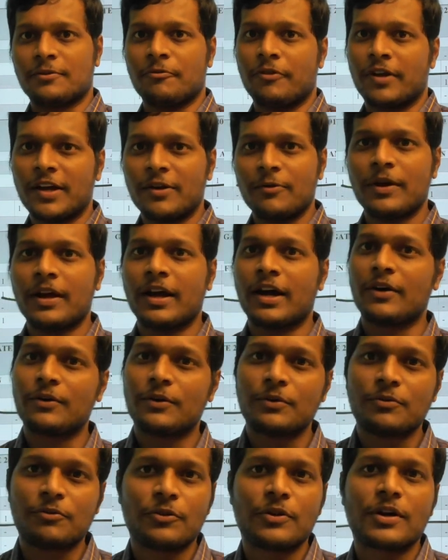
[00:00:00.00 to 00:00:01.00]
where we have
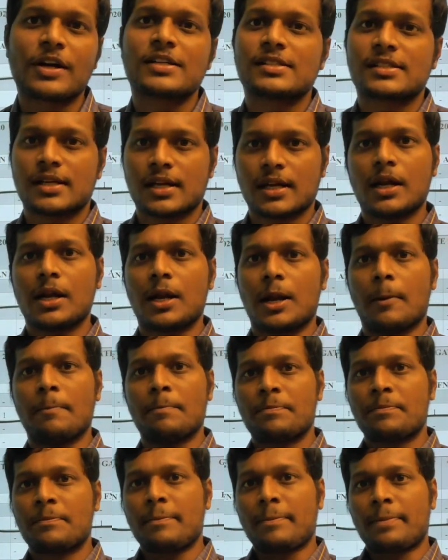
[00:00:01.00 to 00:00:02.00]
to focus really.
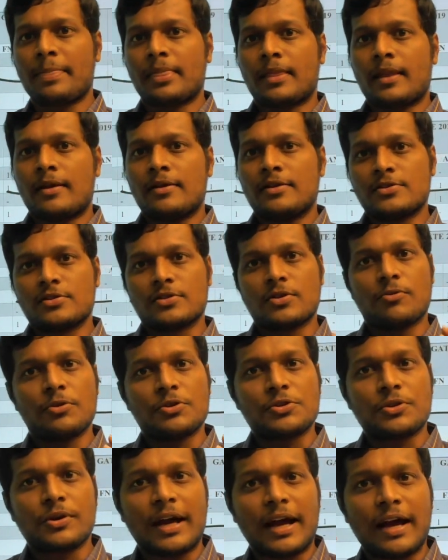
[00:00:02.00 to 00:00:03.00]
So we
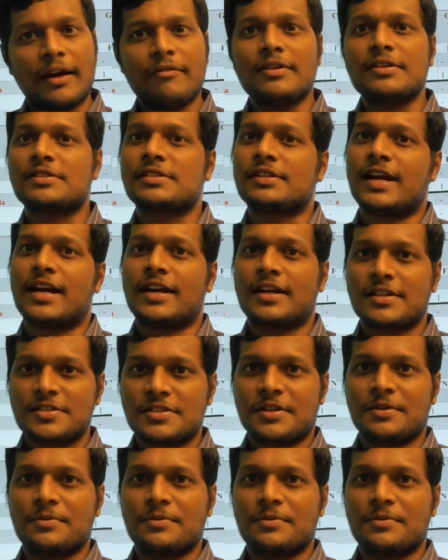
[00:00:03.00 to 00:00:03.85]
should have a strategy